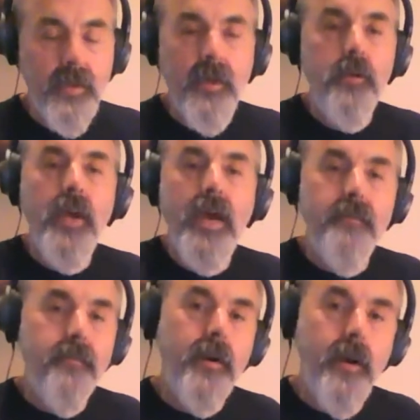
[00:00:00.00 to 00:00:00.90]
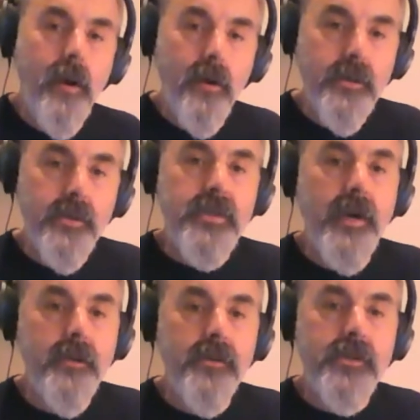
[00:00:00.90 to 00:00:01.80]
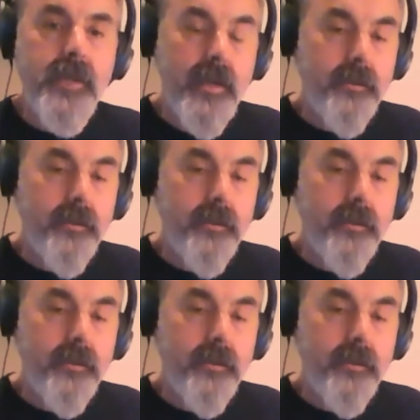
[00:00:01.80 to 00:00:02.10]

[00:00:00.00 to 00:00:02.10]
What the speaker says: you have all those other scale